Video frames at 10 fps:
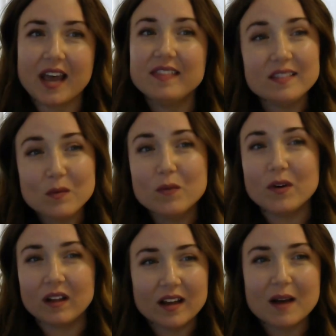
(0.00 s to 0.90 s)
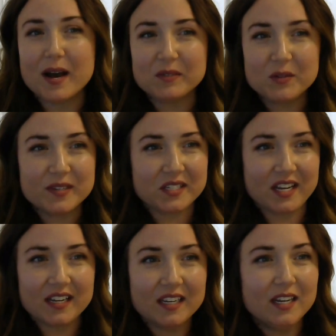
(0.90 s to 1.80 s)
I think that we will. I'm
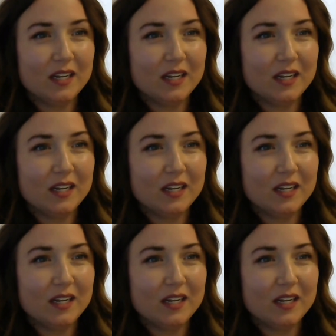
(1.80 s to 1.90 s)
optimistic.